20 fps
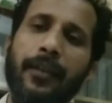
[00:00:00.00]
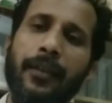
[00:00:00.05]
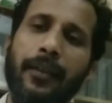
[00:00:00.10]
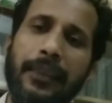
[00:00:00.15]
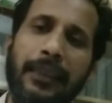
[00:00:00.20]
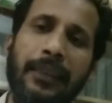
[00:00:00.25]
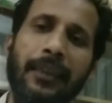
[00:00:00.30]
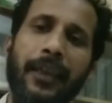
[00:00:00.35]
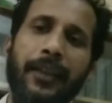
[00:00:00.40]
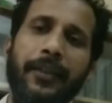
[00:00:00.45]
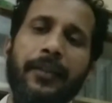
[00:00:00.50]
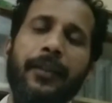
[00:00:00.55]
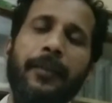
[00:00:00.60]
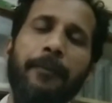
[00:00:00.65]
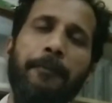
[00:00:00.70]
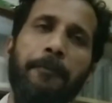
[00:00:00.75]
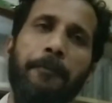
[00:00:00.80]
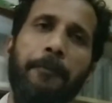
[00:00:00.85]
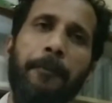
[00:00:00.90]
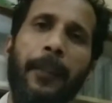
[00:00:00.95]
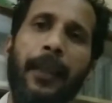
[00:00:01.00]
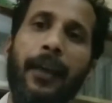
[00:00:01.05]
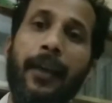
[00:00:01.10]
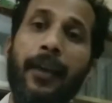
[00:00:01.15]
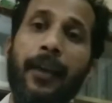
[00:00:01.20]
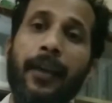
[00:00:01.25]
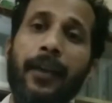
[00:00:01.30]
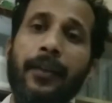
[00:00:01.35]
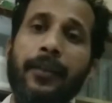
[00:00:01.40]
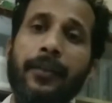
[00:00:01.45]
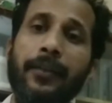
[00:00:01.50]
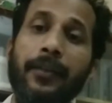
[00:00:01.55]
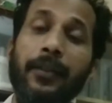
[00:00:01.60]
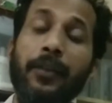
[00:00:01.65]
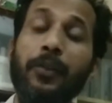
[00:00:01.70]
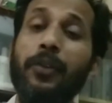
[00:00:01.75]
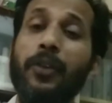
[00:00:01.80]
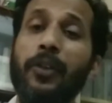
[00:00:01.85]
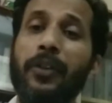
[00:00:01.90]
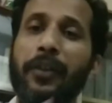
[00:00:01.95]
England. And
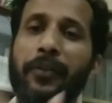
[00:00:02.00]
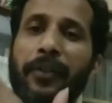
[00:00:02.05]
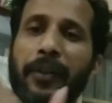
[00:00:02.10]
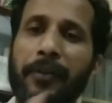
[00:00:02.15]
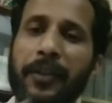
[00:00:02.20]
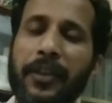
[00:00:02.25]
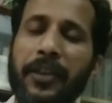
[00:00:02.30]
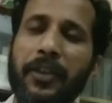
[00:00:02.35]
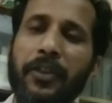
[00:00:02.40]
you know the famous